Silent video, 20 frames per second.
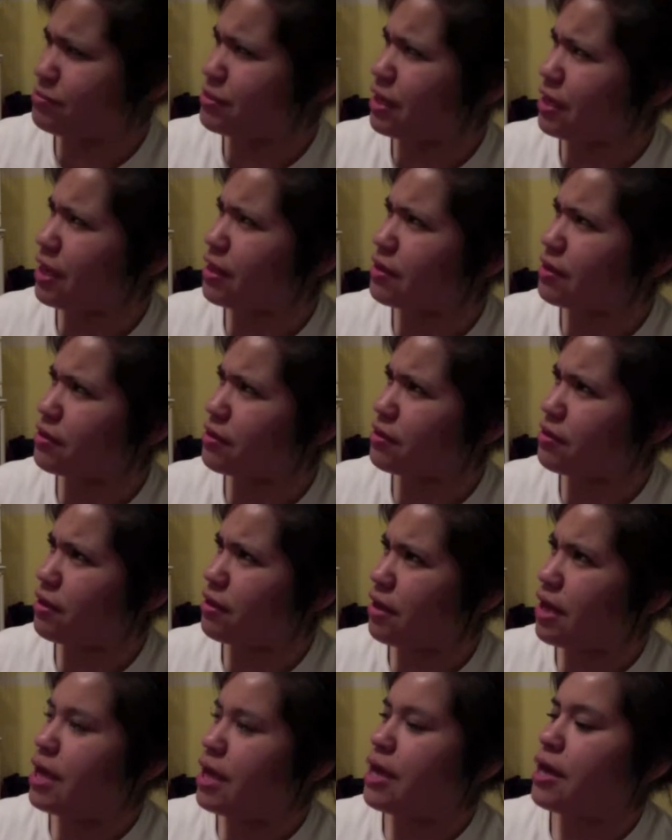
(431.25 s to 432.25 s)
yeah,
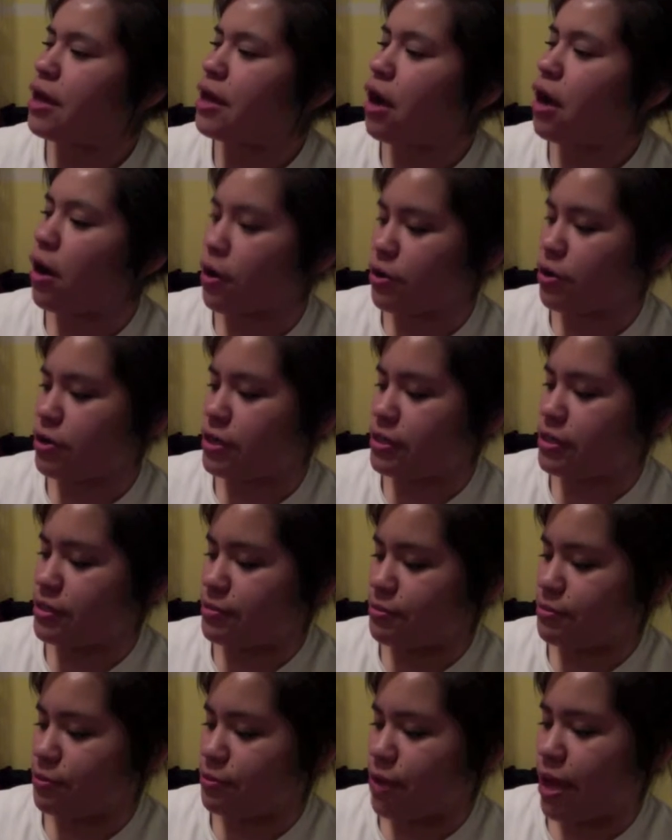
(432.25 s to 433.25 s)

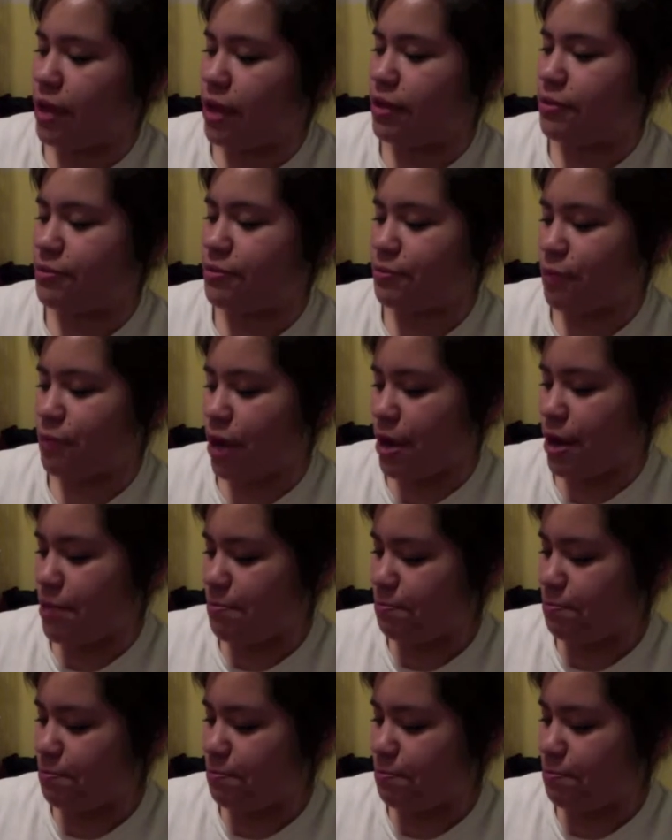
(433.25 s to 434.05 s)
arteries, red, right?